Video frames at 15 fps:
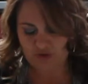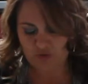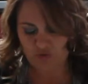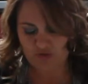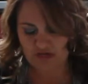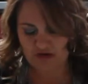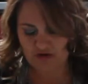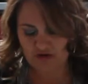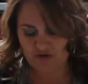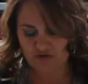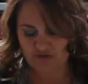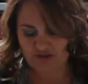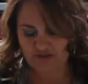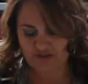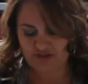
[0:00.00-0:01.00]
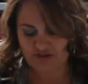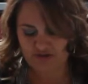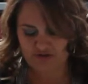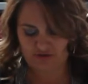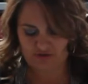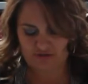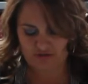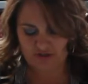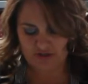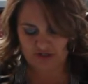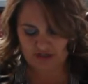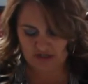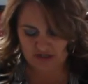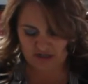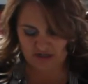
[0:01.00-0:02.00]
we are going to,
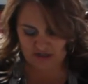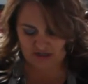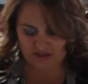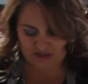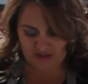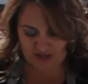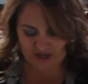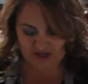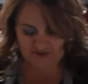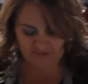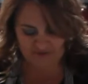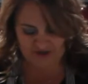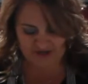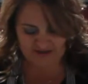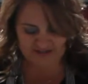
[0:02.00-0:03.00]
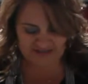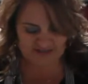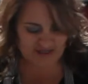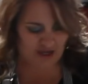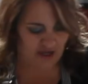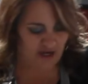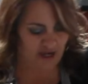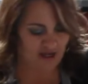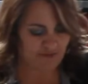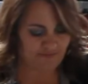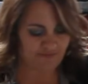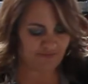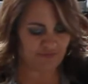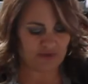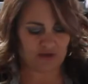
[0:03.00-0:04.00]
we got these cut up.
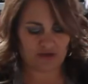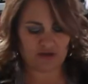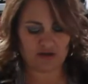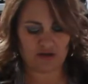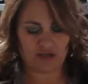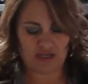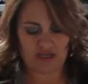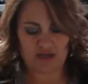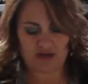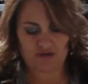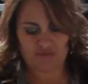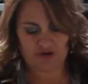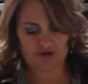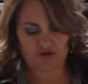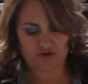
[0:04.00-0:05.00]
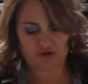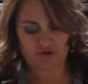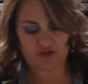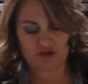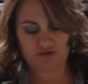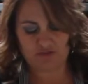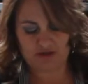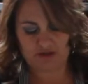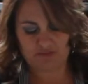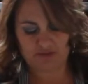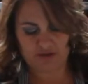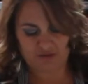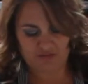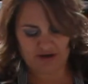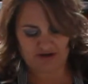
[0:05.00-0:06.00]
Again, I'm going to throw a little bit of
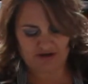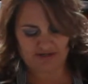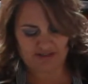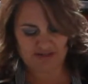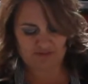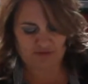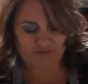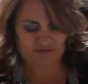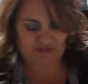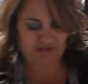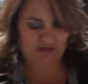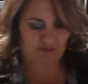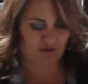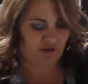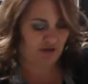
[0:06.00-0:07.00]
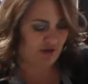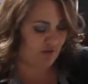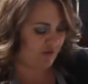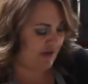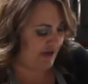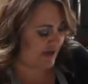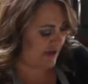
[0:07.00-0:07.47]
blueberries. Let me rinse them really quick